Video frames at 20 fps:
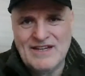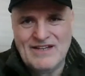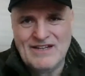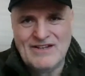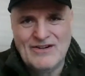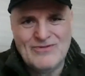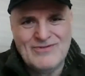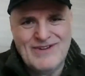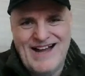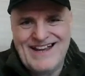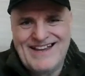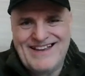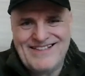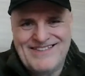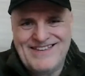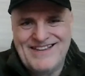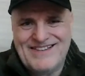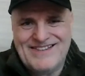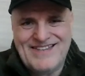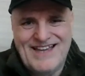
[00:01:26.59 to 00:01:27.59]
You know, I
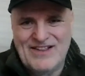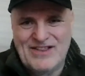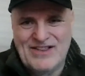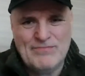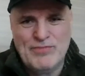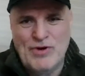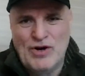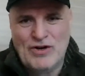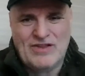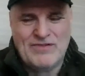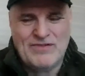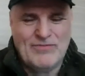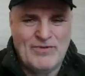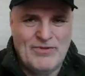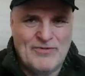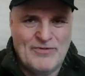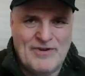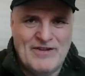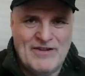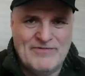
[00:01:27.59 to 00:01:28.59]
can see Tyson boxing
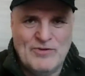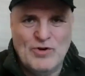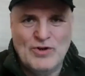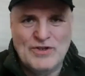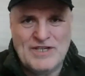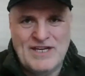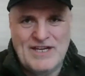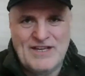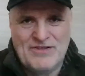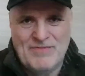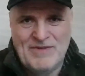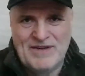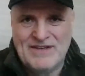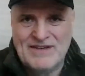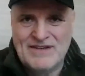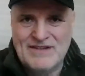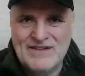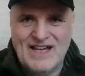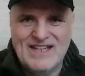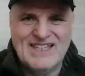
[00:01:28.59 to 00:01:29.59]
another 3 or 4 years, mate,
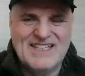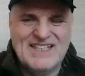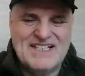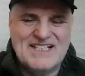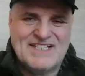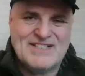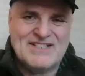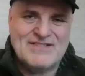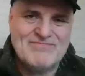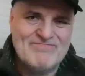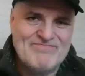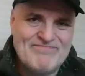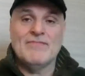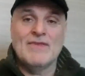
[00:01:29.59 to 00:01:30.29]
at least.